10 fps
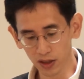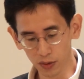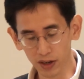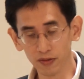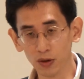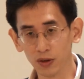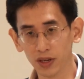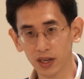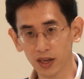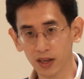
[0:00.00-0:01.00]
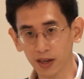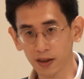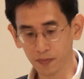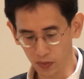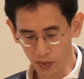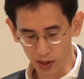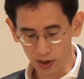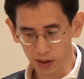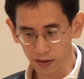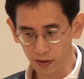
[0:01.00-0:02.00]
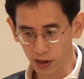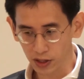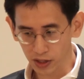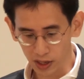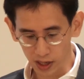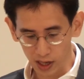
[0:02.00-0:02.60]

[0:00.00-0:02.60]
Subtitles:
threefold. First,